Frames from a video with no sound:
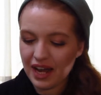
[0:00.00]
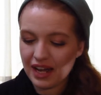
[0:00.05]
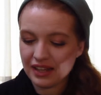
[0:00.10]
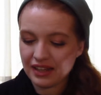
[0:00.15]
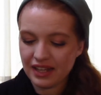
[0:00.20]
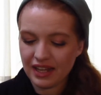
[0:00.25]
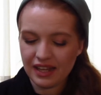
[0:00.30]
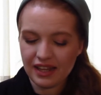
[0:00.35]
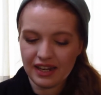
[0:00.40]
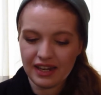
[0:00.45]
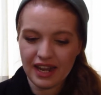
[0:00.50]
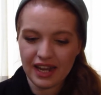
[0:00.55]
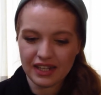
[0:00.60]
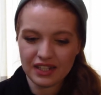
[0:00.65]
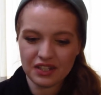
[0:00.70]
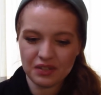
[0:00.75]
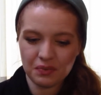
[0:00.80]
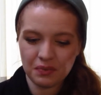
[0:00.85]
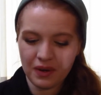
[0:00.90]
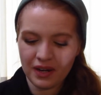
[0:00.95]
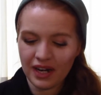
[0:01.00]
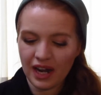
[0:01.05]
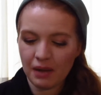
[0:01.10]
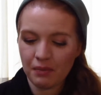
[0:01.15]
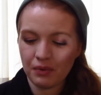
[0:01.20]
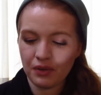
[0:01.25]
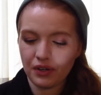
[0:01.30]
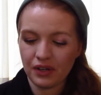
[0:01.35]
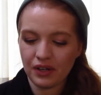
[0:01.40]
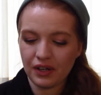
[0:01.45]
And then the next one I
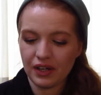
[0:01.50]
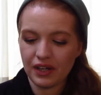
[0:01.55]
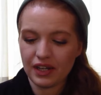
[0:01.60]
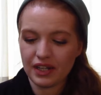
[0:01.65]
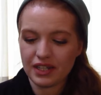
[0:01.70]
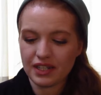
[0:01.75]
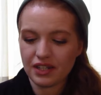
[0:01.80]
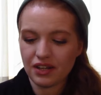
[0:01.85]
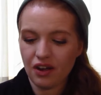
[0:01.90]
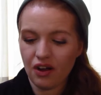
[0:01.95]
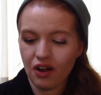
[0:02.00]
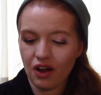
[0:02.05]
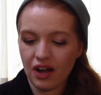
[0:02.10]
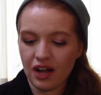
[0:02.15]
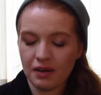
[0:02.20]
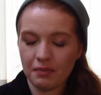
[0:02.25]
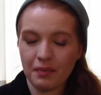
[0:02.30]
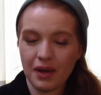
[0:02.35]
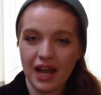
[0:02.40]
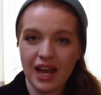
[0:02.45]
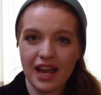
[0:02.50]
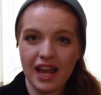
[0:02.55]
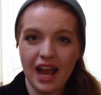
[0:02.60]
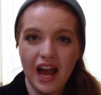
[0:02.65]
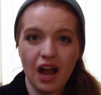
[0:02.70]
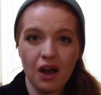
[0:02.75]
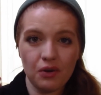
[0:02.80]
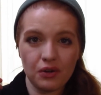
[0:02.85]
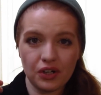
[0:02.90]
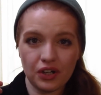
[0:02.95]
put on my
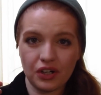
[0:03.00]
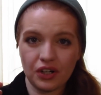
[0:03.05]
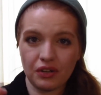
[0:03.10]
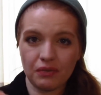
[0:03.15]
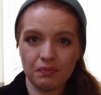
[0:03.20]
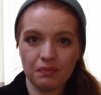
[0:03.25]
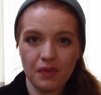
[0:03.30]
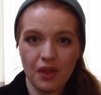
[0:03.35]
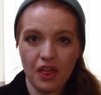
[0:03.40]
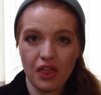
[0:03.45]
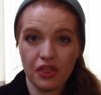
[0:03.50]
outer